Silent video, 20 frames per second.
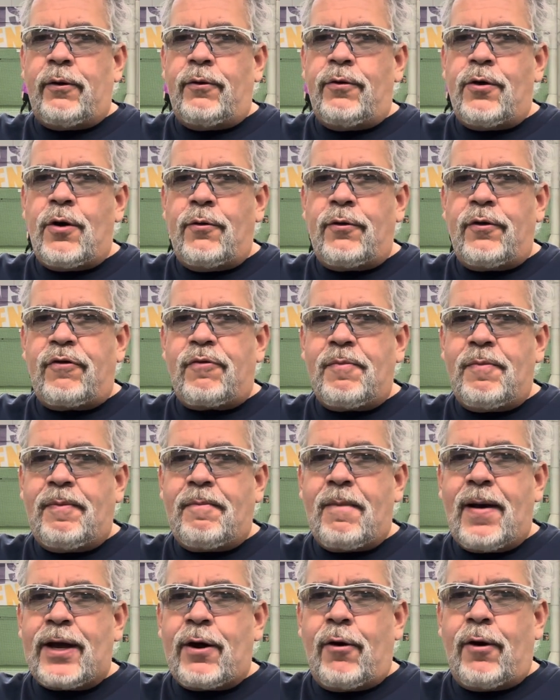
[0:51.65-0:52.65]
Notice
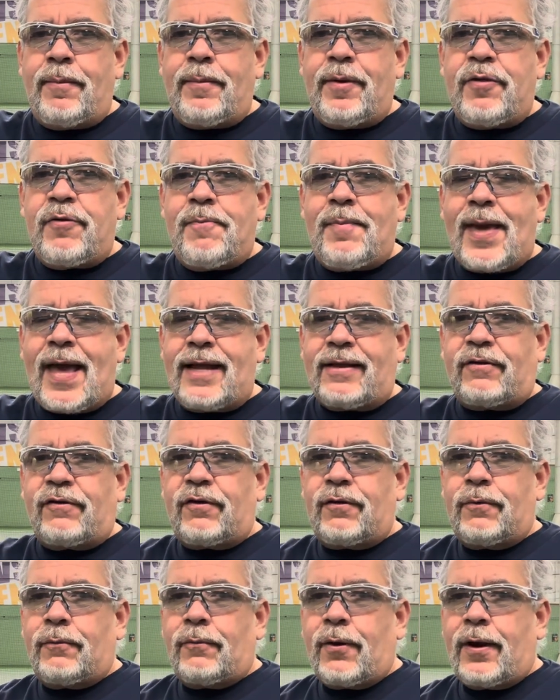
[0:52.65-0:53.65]
my arm is bent,
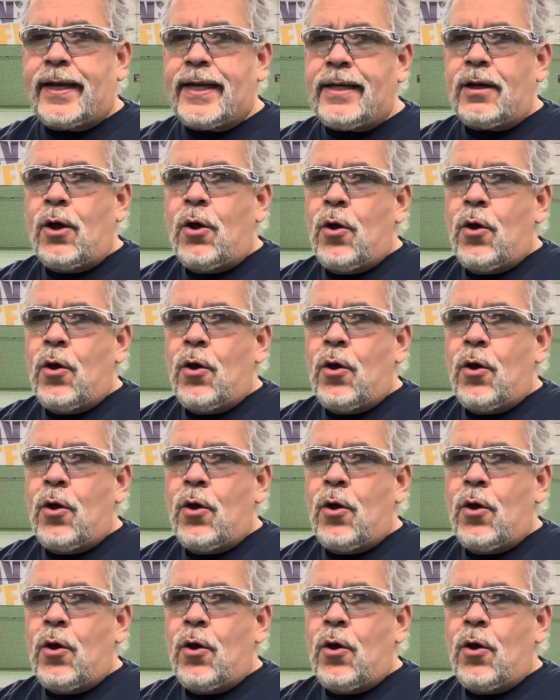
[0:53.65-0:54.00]
right?